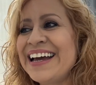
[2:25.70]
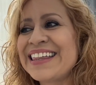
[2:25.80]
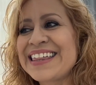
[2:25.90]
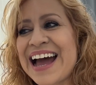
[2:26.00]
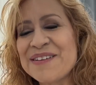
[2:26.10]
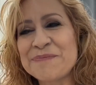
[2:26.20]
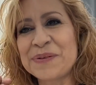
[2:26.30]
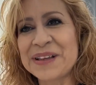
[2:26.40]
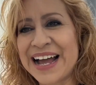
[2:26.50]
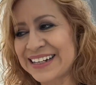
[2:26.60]
that
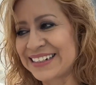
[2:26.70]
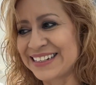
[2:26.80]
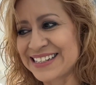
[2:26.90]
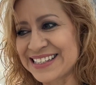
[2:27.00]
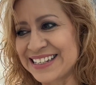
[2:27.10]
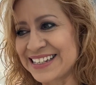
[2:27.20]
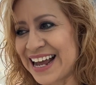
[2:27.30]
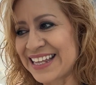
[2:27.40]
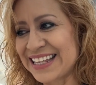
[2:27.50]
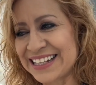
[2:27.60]
blackness,
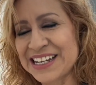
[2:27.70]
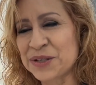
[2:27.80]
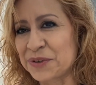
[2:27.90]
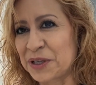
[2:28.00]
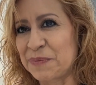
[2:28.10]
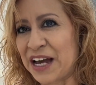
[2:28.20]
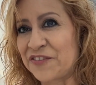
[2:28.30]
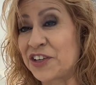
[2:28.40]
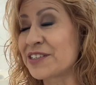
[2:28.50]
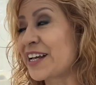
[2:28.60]
I think that's really bad
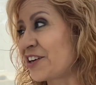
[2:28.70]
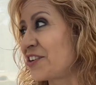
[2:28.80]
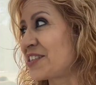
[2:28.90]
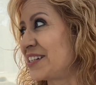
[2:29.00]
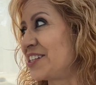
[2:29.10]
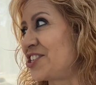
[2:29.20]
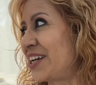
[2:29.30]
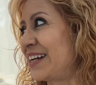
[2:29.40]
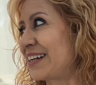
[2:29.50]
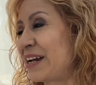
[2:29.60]
for you. It's like
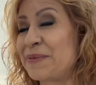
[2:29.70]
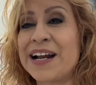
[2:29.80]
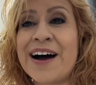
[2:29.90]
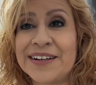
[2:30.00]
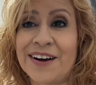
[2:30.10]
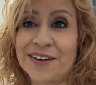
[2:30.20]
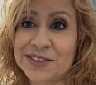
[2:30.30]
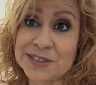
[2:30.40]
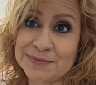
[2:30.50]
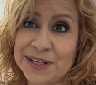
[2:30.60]
carcinogenic. I mean, hot
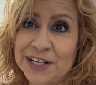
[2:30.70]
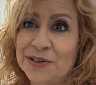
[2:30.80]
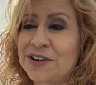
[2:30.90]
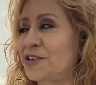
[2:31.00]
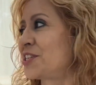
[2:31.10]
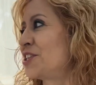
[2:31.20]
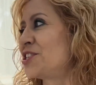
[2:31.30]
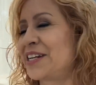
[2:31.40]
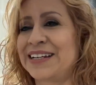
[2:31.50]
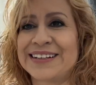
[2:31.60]
dogs,
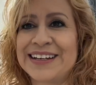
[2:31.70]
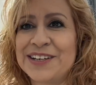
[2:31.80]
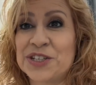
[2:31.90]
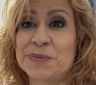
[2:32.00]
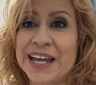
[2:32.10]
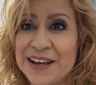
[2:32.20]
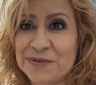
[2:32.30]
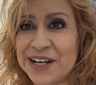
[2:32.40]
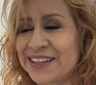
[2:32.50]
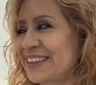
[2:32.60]
carcinogenic to begin
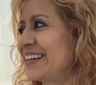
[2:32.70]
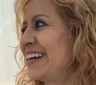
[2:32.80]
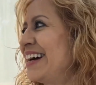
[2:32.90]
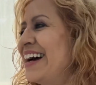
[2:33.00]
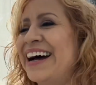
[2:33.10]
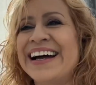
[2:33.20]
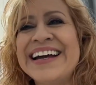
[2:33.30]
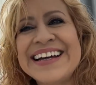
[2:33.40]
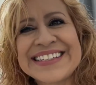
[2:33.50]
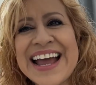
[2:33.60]
with,
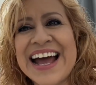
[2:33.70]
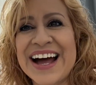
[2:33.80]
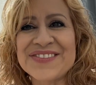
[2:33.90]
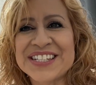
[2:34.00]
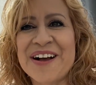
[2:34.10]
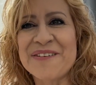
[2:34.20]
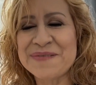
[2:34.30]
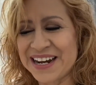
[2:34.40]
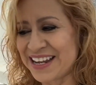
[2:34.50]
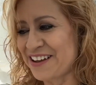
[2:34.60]
to have so
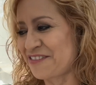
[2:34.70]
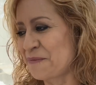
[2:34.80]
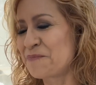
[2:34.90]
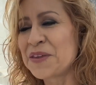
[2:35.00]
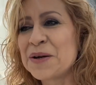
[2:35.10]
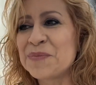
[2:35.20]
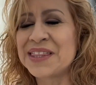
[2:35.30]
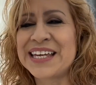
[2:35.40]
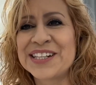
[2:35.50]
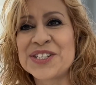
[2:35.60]
many of them,
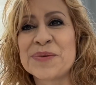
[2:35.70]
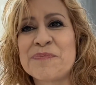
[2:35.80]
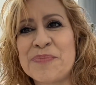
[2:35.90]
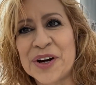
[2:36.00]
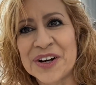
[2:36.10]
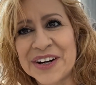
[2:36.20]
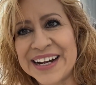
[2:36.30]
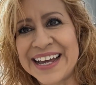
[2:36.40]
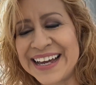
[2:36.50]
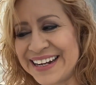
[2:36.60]
but then to burn
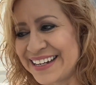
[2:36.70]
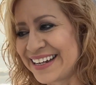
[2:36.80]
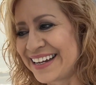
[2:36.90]
it,